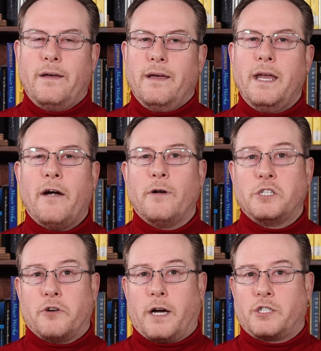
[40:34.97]
In our
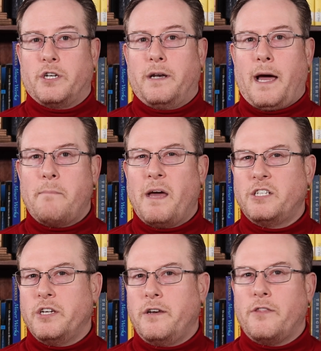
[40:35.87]
introduction, I
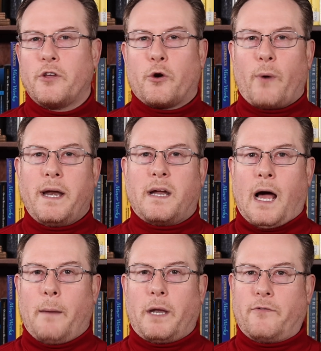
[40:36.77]
mentioned the Great
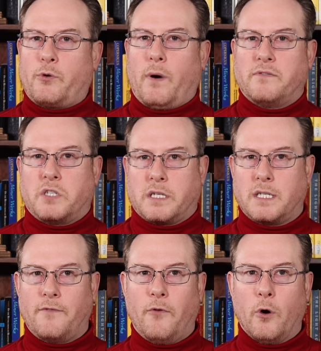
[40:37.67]
Comet of
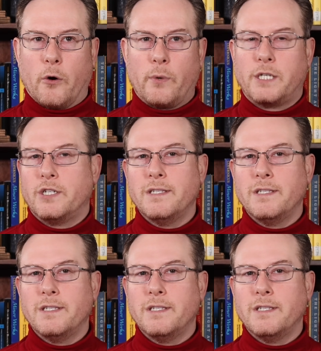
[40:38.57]
1264, which